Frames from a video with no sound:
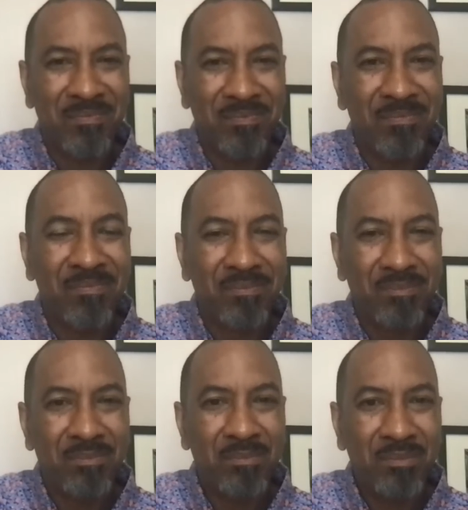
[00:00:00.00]

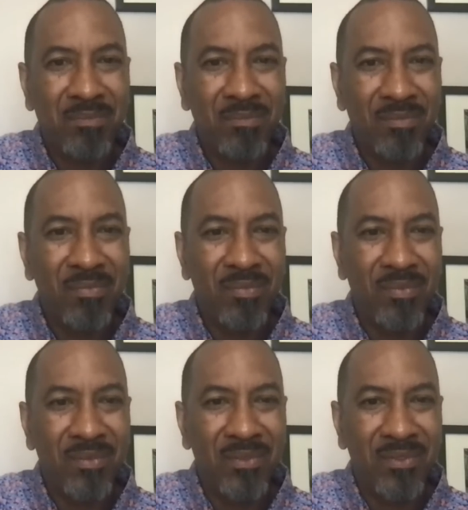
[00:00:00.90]

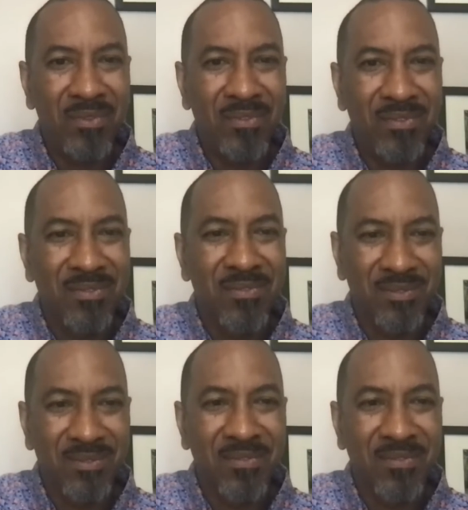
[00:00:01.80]
The person shown says nothing.